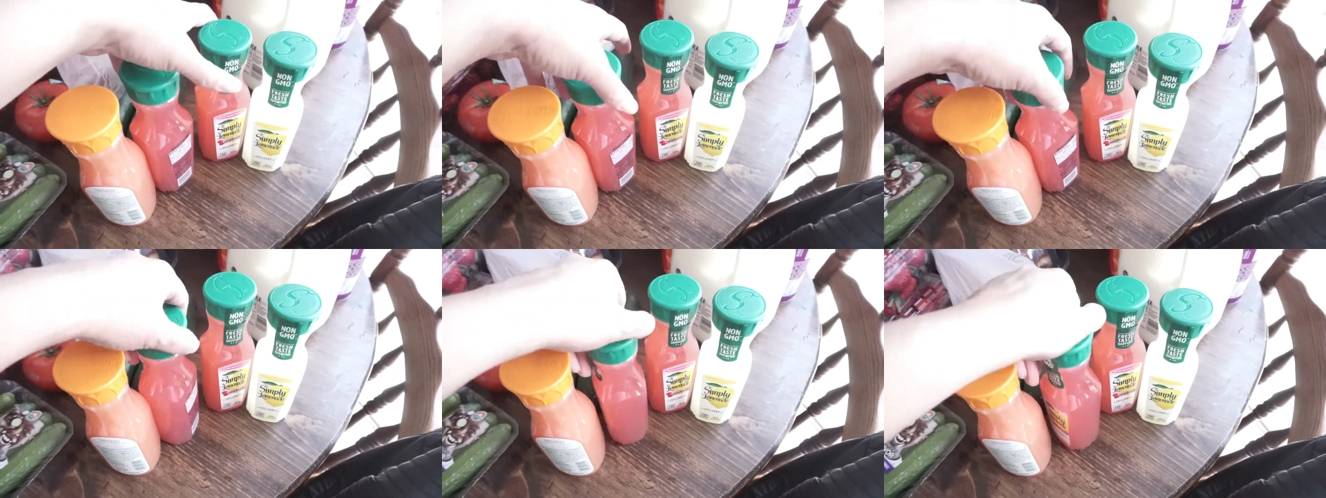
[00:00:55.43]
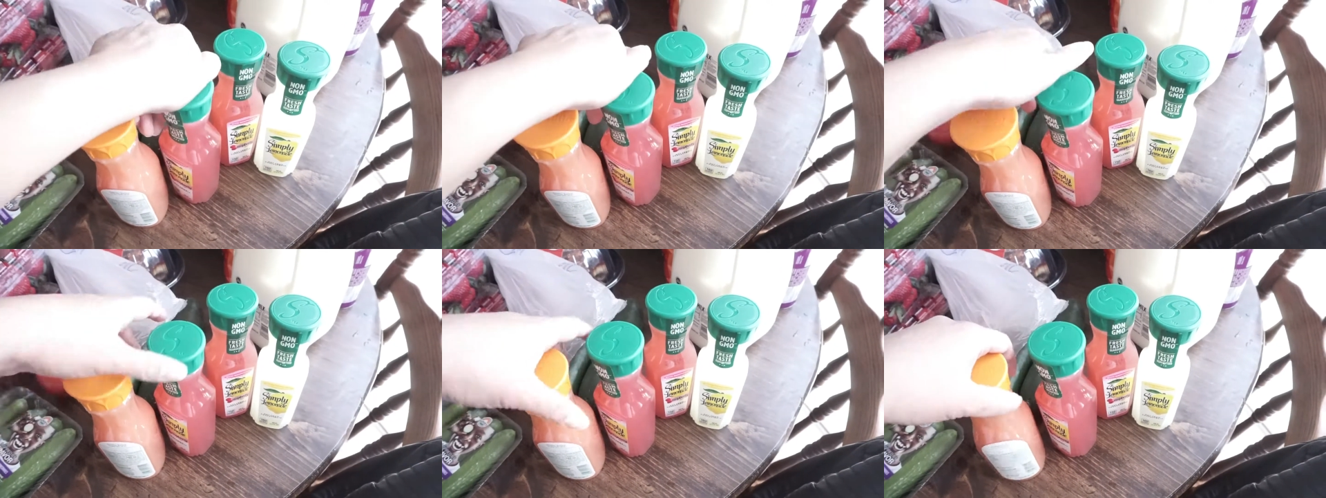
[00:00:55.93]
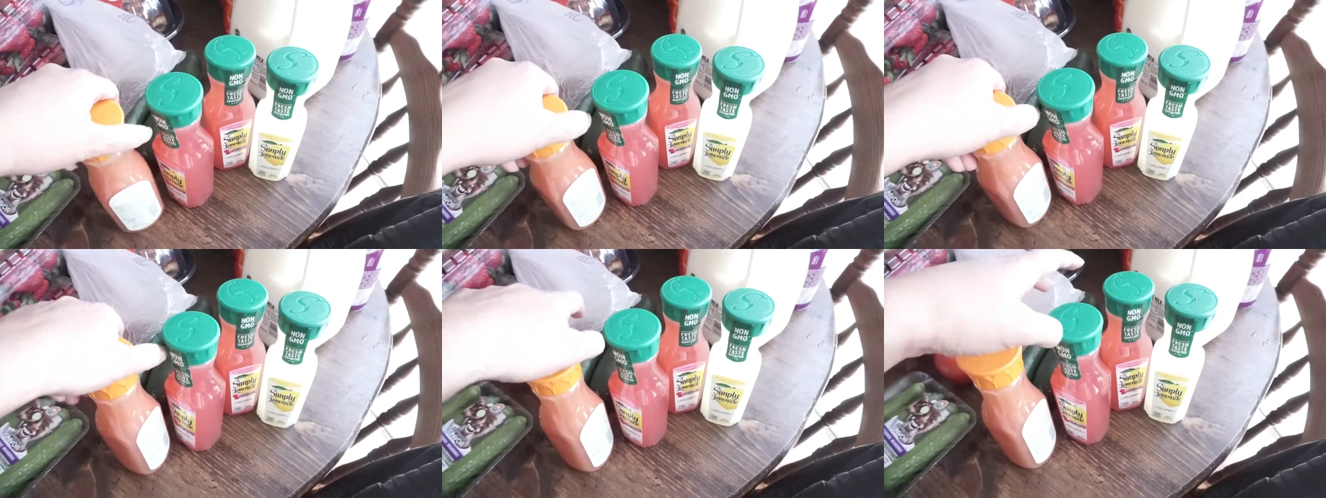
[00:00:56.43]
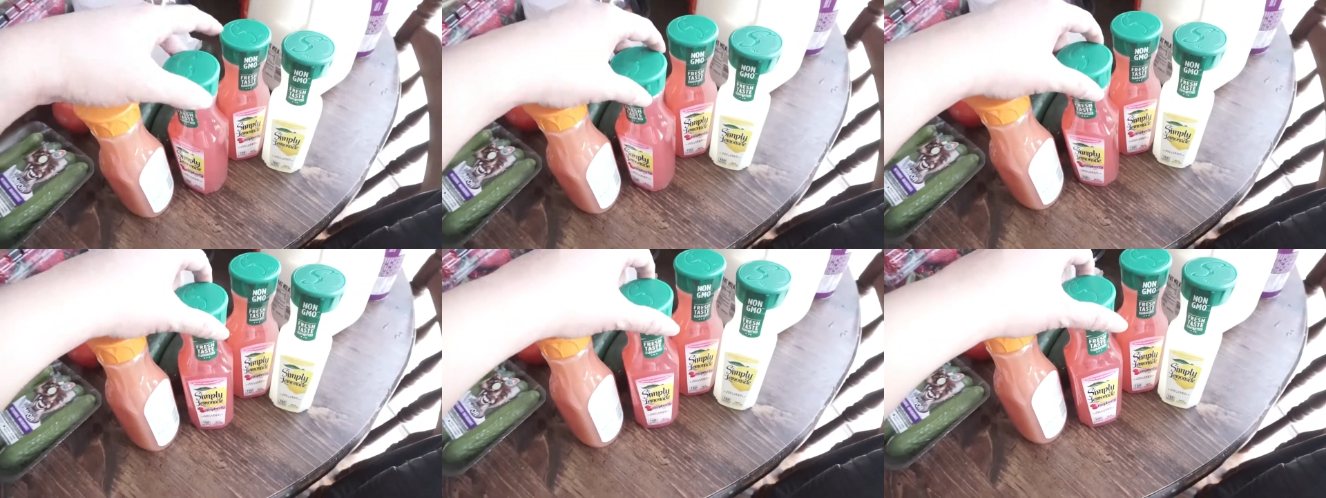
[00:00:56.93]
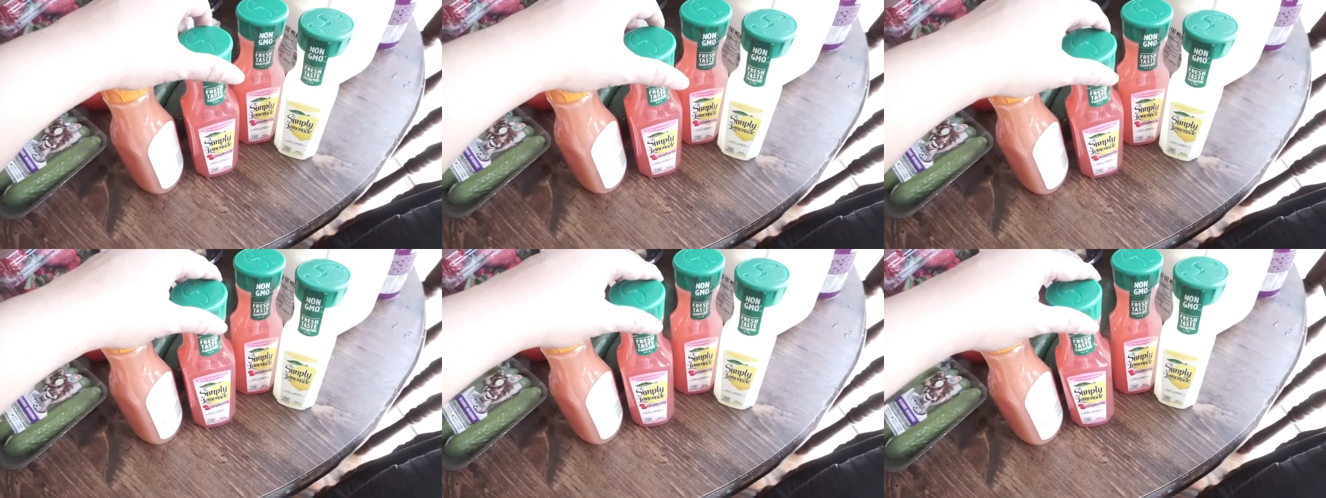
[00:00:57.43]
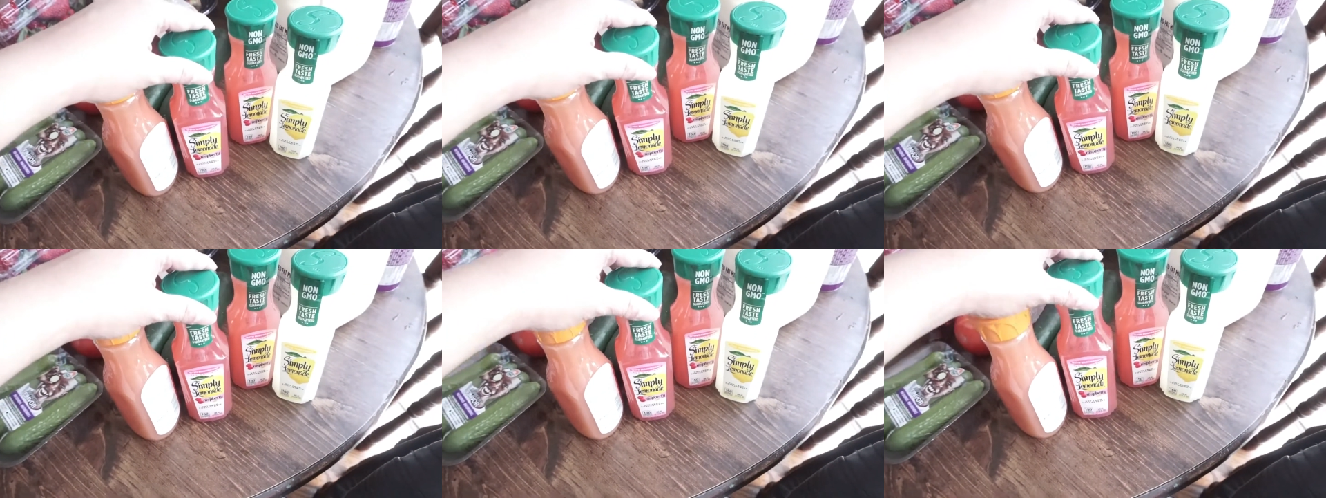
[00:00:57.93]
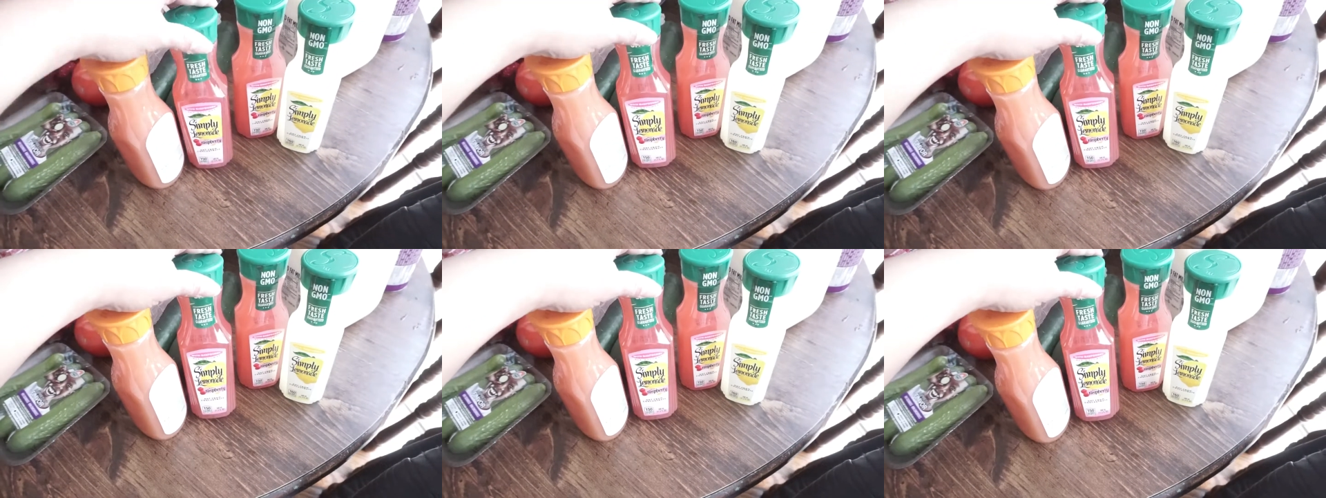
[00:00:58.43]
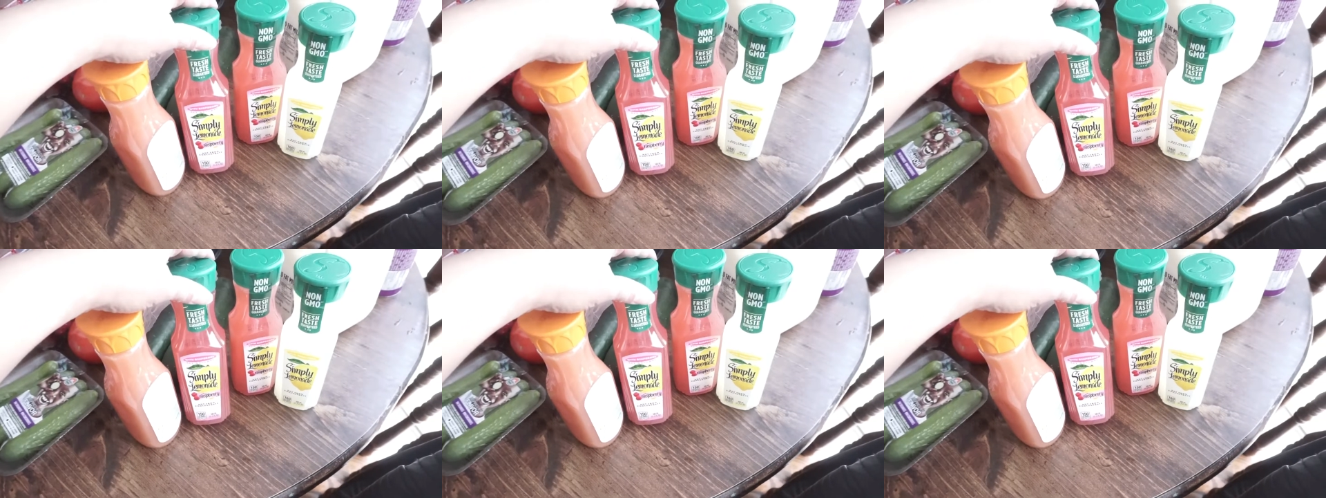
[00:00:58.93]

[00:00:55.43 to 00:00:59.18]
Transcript: (no speaker visible)